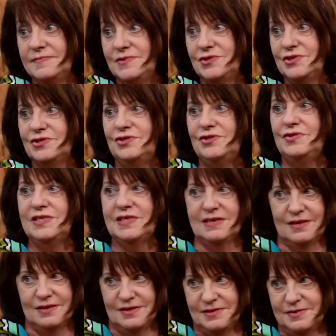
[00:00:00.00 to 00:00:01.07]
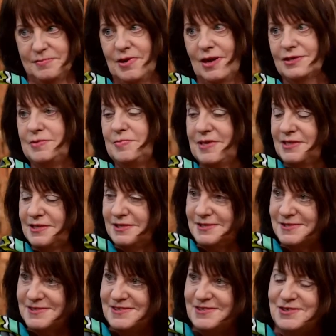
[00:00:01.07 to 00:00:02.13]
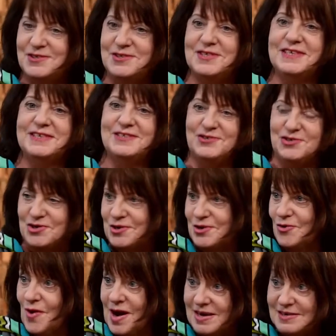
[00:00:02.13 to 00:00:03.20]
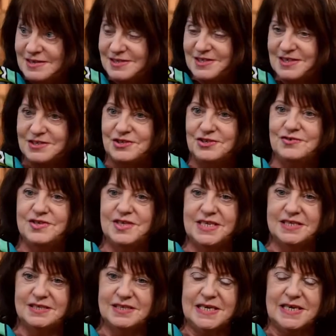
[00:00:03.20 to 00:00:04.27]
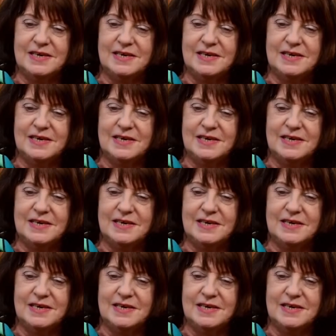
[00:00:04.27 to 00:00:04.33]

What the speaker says: So you did learn party pieces and you did join choirs and you did